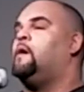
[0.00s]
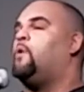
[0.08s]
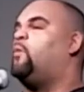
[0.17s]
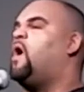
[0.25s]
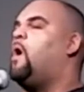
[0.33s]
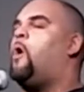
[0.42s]

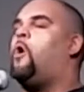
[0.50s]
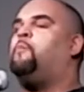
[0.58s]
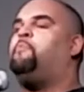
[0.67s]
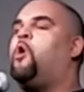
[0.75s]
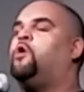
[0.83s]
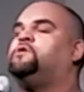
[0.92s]
But we're all
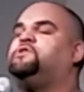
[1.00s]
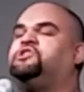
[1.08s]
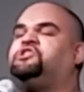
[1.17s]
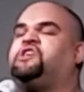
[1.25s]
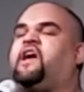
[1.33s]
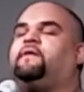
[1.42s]
born to
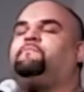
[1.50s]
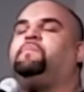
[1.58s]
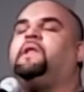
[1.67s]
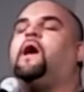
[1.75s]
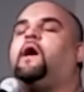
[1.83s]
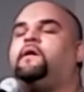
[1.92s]
shed
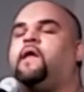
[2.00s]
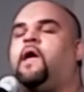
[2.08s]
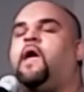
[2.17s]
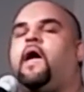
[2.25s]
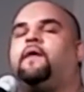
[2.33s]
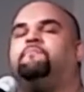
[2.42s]
blood
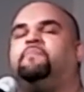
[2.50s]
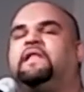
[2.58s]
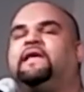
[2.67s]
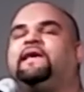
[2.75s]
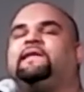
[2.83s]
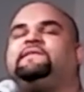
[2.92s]
and
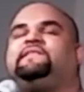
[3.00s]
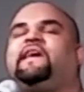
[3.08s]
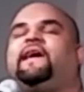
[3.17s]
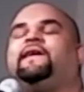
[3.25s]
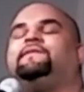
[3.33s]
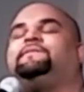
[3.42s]
bleed
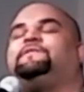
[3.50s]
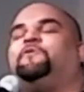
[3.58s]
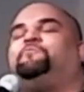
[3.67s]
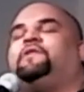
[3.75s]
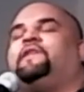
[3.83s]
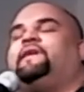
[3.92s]
tears,
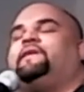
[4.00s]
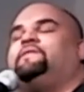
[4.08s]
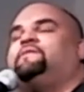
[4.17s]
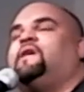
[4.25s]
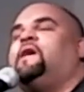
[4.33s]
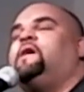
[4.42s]
so
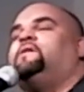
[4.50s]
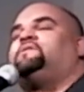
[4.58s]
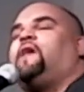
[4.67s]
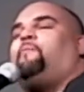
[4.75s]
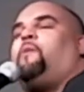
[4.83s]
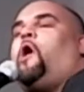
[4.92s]
please
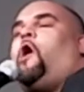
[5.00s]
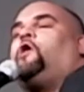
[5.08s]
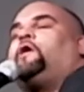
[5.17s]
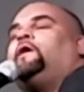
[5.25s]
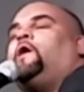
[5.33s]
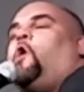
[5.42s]
stop
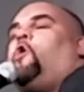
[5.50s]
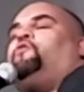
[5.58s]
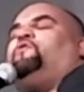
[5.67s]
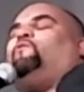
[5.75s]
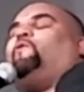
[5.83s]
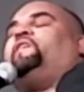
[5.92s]
hogging all
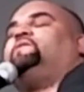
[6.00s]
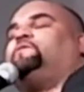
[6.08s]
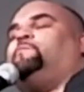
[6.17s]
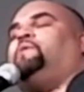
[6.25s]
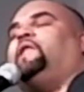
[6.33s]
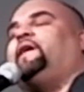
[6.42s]
the
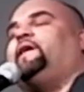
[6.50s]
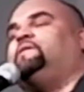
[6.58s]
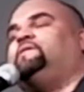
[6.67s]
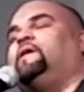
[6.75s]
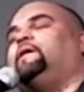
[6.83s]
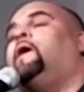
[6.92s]
razor
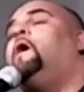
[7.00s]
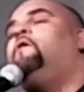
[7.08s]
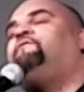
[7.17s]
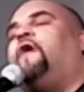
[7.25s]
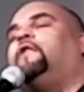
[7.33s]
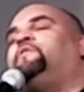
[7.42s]
blades and
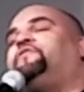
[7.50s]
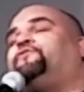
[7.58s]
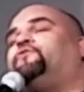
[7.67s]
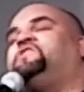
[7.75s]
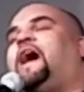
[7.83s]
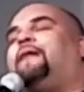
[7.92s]
follow me
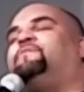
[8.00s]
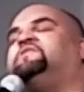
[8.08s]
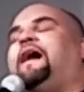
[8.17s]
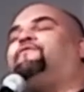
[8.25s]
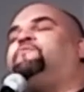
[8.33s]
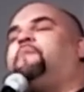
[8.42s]
through time as
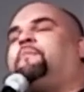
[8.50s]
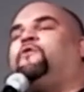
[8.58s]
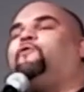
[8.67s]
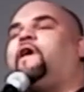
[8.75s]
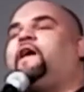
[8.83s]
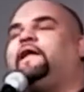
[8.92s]
I
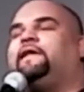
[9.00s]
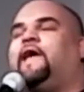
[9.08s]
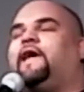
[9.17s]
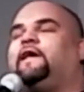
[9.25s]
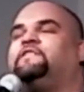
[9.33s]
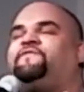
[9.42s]
remember rainy
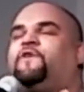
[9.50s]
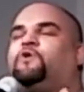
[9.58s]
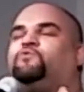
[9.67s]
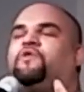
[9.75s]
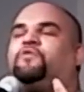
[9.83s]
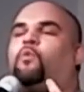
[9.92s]
days
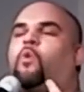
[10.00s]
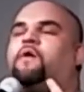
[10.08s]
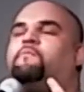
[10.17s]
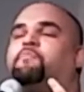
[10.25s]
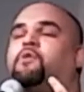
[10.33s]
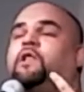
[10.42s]
filled with
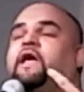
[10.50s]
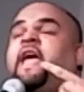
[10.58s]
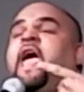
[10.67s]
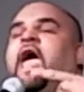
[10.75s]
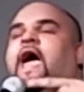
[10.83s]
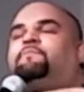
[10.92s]
one bullet,
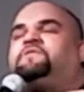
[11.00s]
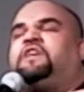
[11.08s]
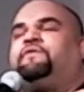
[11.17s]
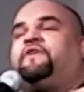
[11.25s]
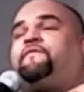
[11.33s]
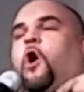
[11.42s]
empty
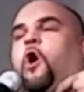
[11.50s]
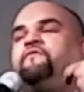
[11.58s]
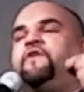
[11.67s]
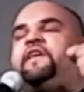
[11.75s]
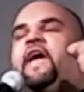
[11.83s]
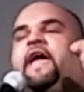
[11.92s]

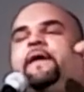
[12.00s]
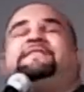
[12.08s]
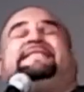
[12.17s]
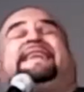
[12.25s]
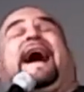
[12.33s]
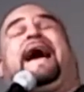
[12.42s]
revolver games
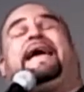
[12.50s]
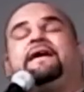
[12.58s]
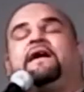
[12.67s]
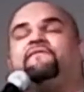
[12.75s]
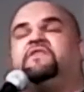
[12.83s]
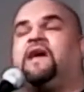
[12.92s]
dying
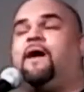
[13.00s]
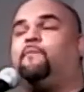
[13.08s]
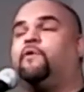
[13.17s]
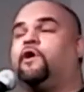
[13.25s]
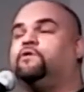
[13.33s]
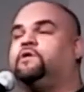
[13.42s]
every time
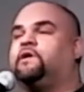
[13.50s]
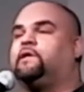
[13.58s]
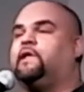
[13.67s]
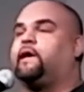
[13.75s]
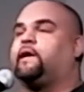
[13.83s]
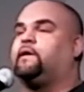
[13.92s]
we heard the
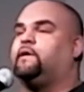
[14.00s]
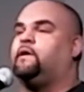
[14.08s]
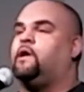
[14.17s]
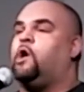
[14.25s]
click.